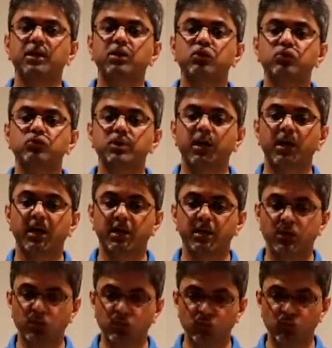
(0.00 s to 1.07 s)
using a
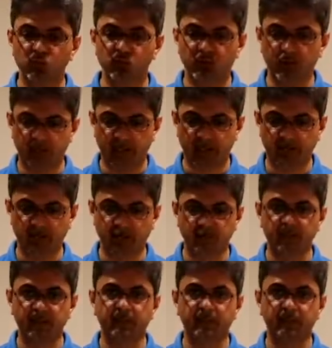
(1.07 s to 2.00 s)
new test.